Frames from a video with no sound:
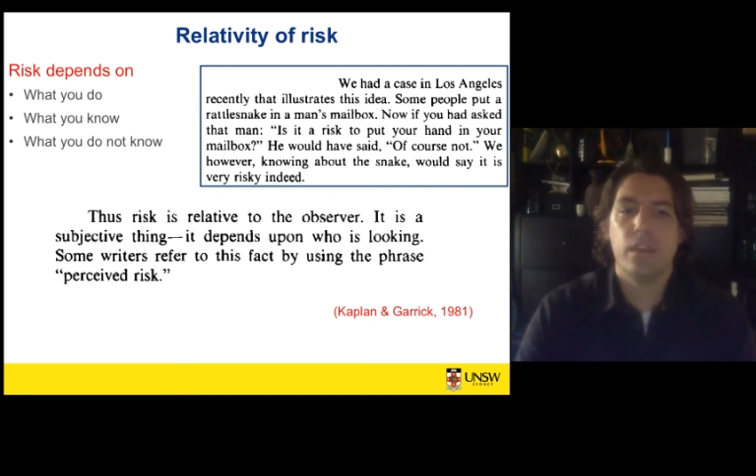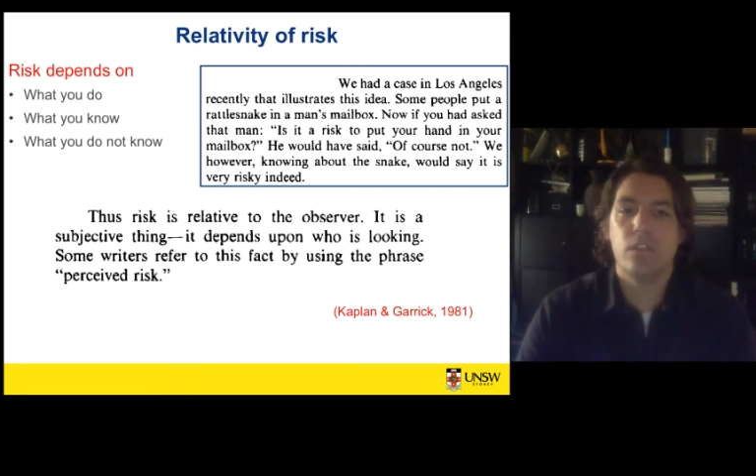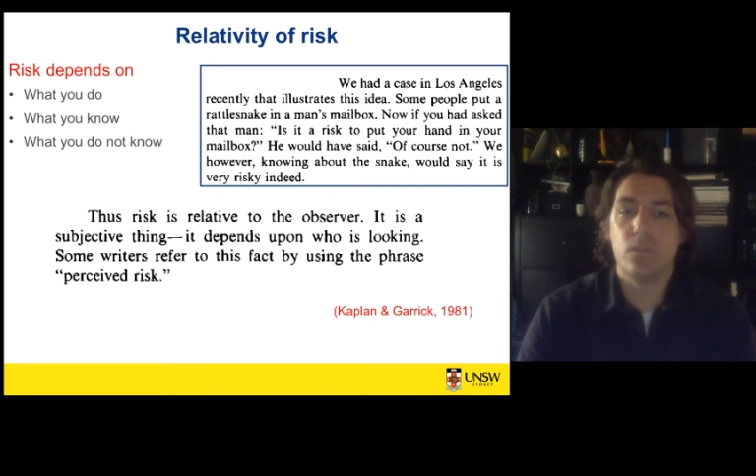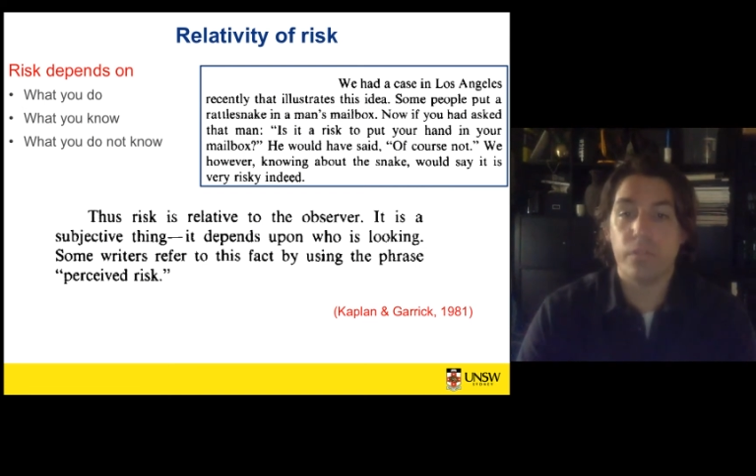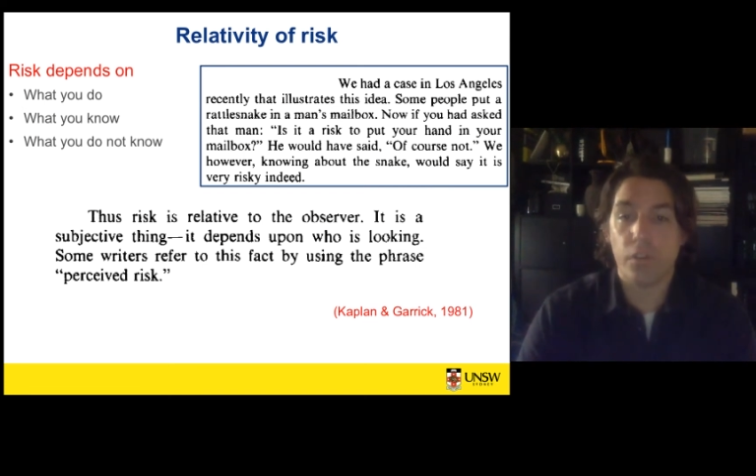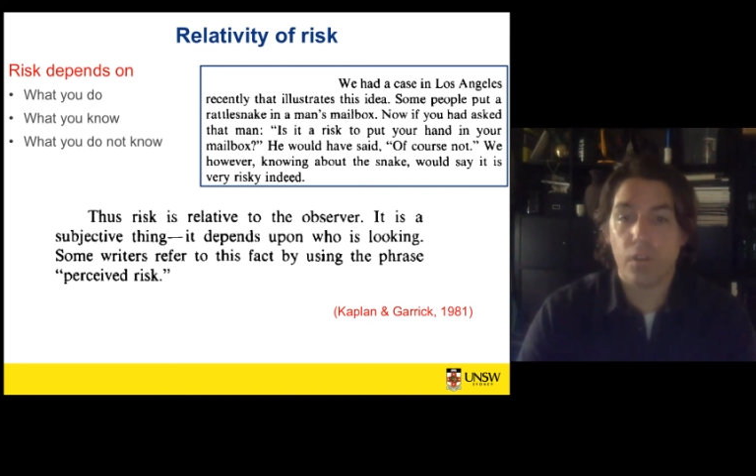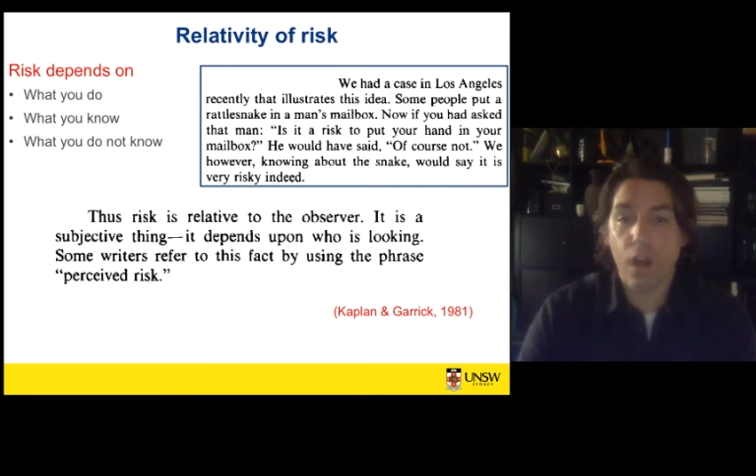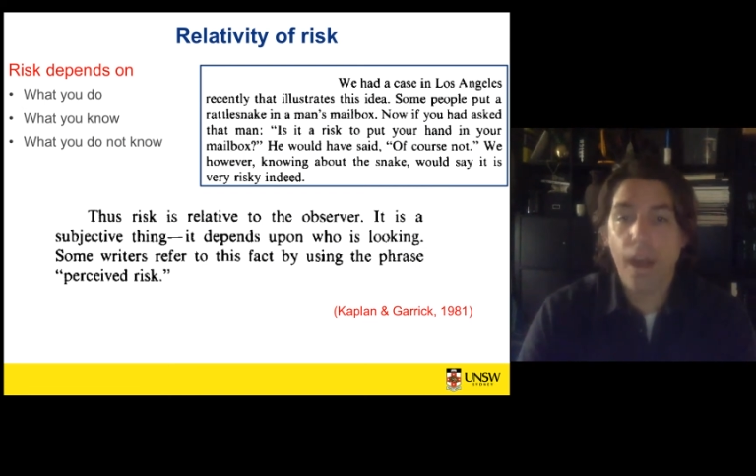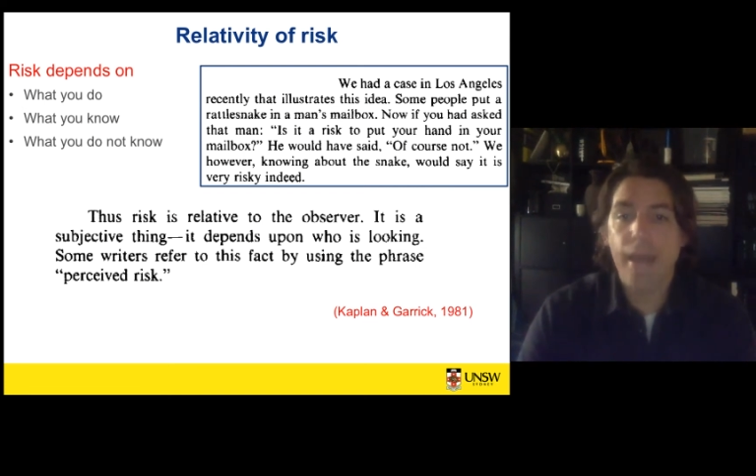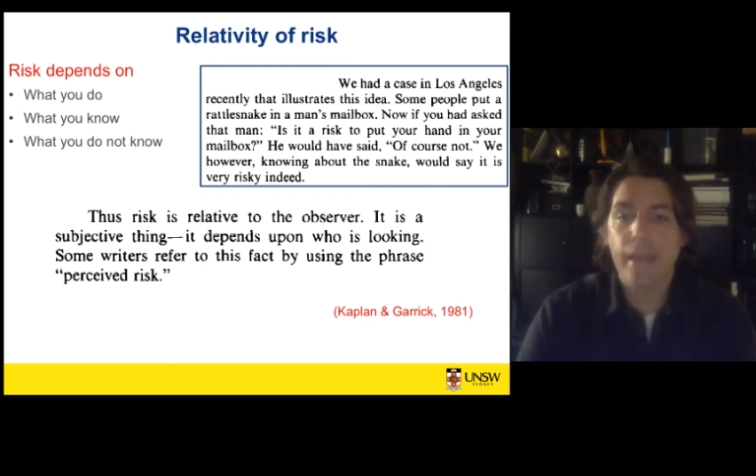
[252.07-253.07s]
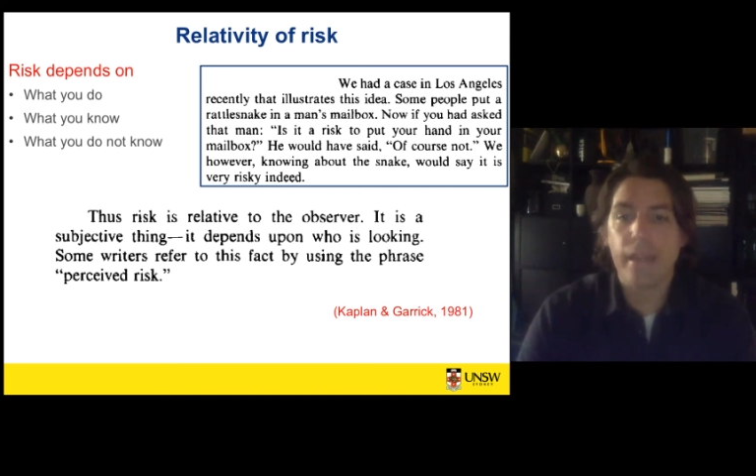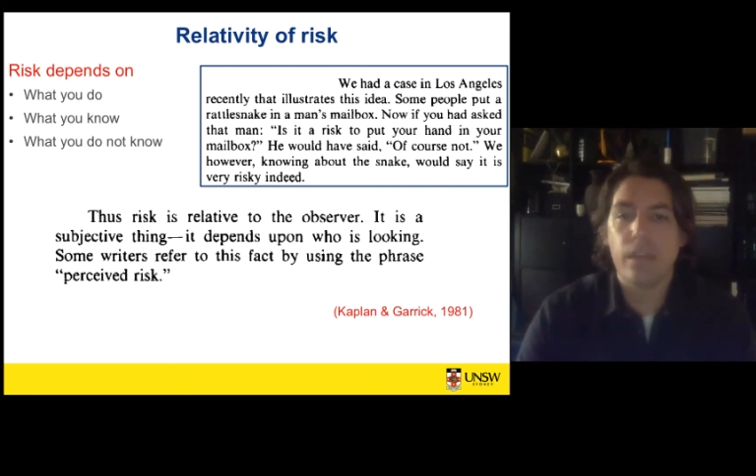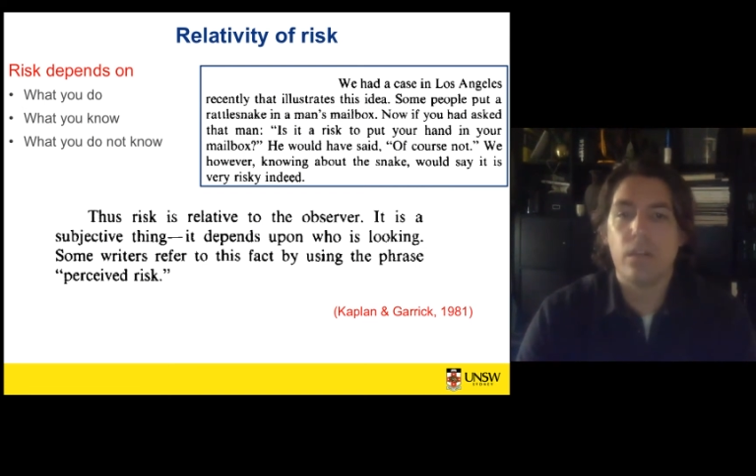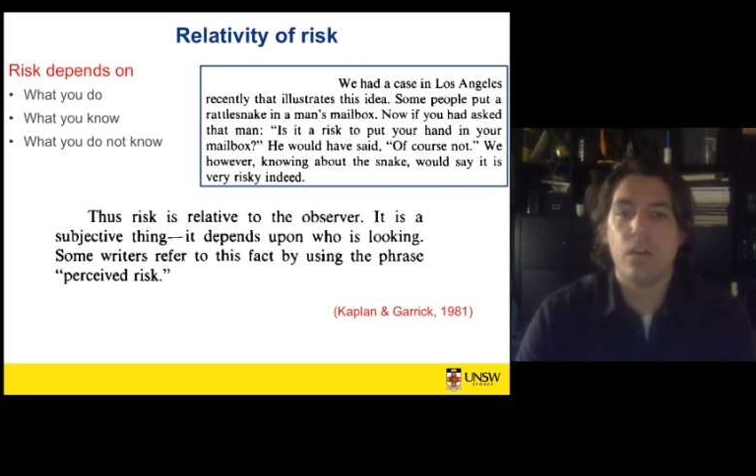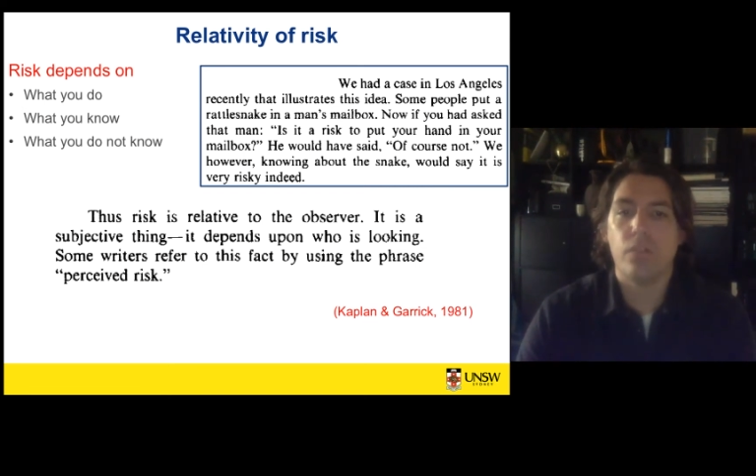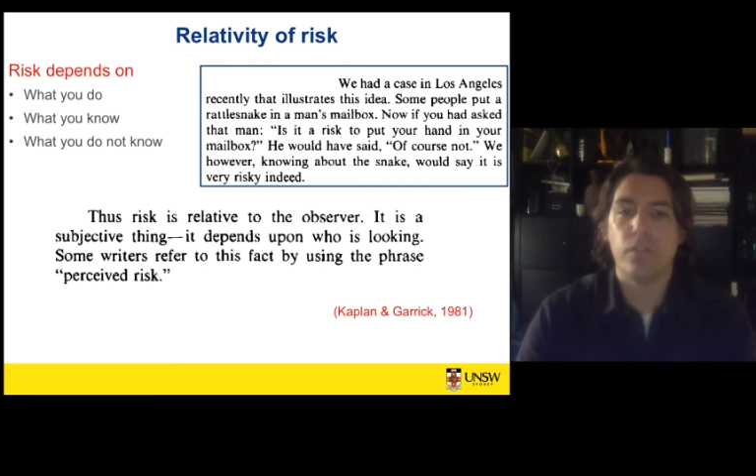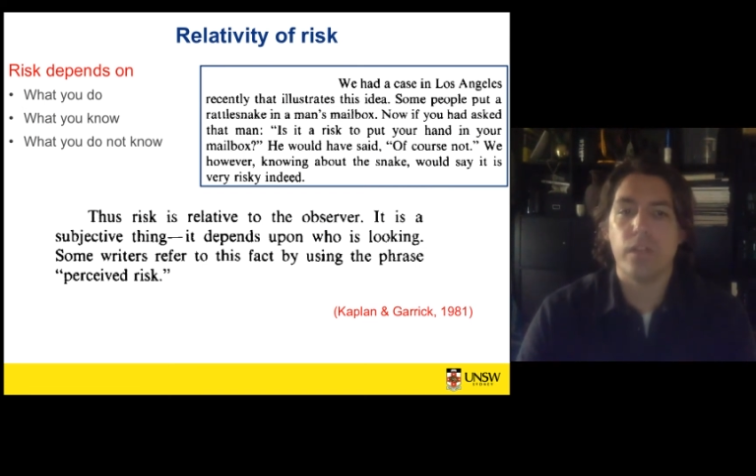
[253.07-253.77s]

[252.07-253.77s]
to a variety of